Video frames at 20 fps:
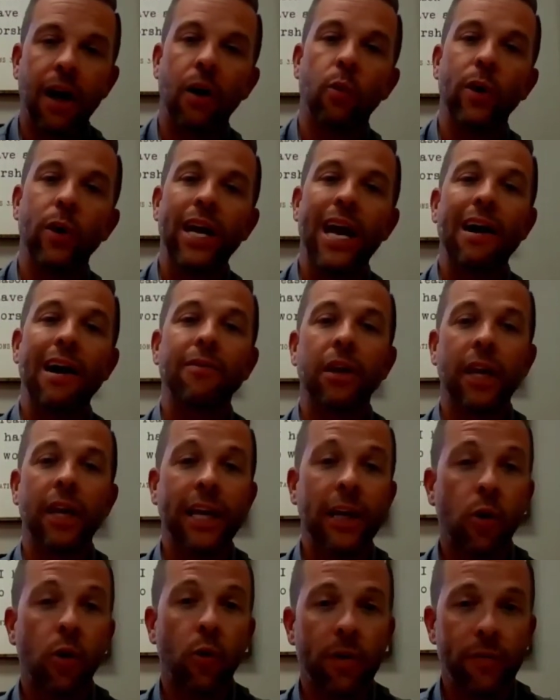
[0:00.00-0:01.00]
we have a
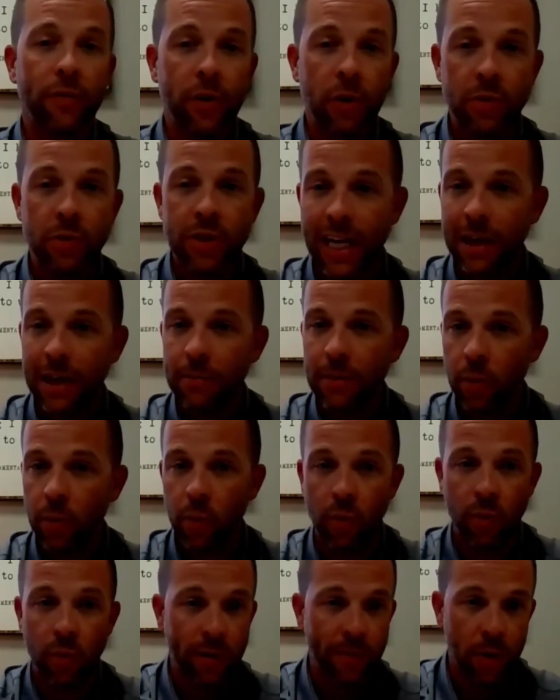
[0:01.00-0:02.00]
legal review team that
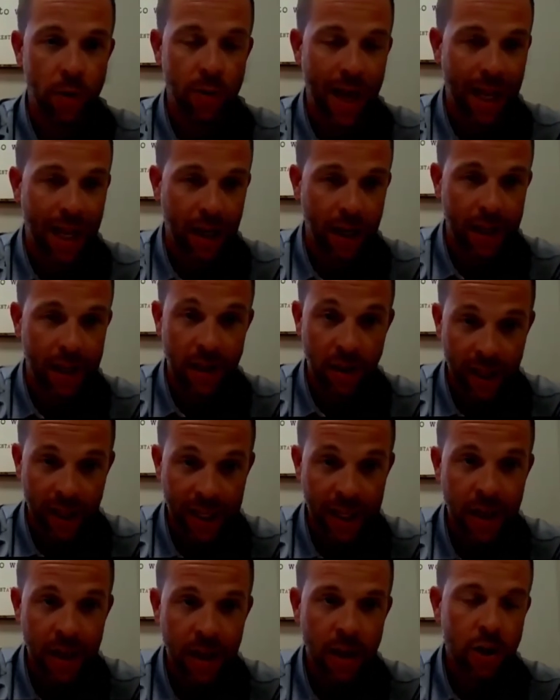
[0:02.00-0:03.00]
will review that
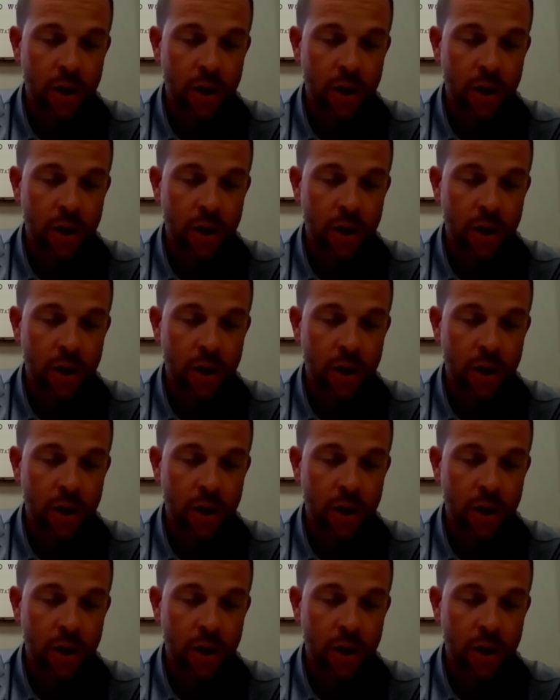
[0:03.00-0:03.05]
legally.